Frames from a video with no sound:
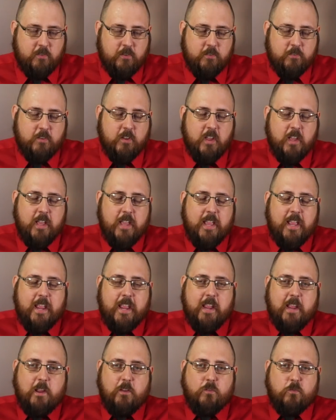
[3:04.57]
Assange
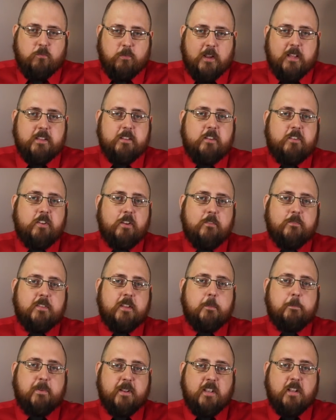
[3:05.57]
is
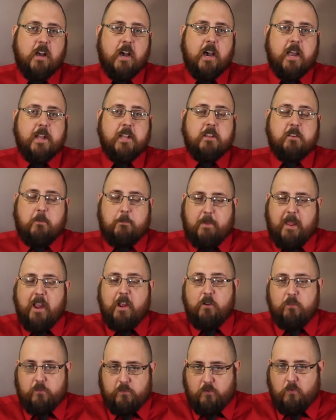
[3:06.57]
relatively benign
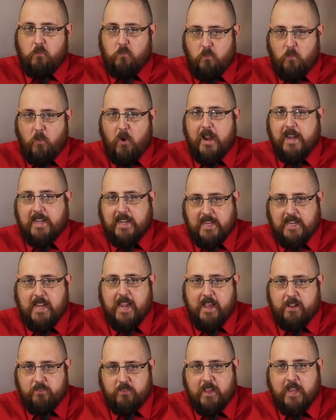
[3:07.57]
compared to what he
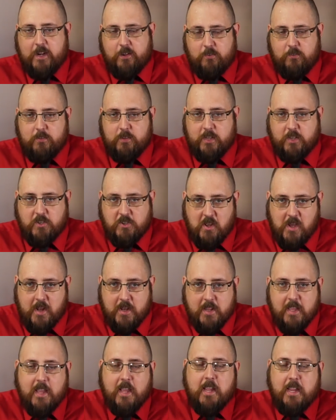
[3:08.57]
has actually
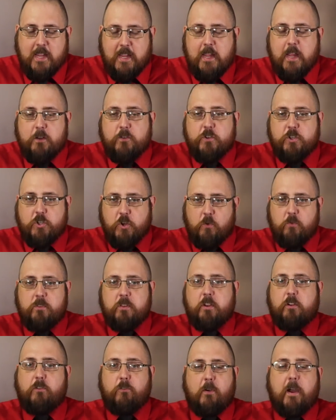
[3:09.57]
done. He has shown
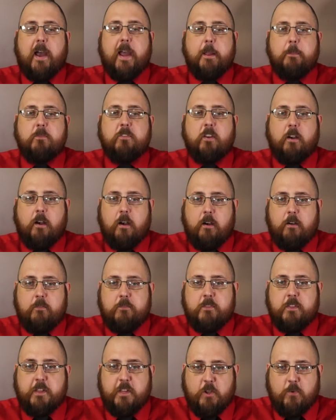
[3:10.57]
the crimes
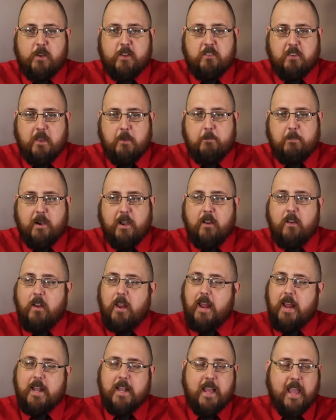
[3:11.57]
of the U.S. empire
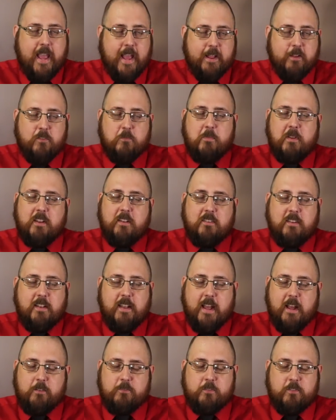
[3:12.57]
and has been
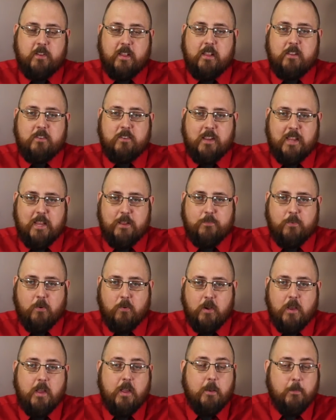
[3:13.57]
denounced as
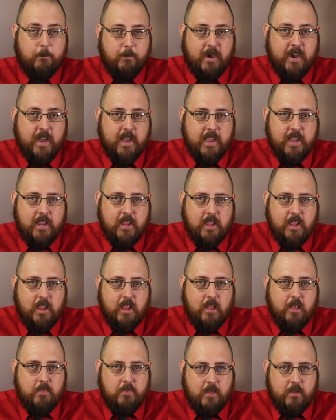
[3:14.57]
evil by
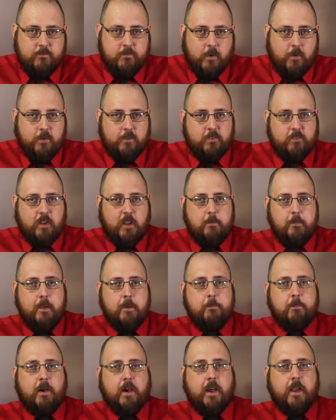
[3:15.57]
that very same
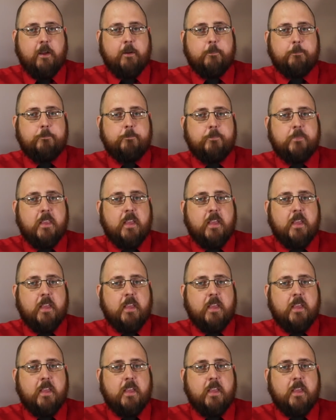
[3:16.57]
empire.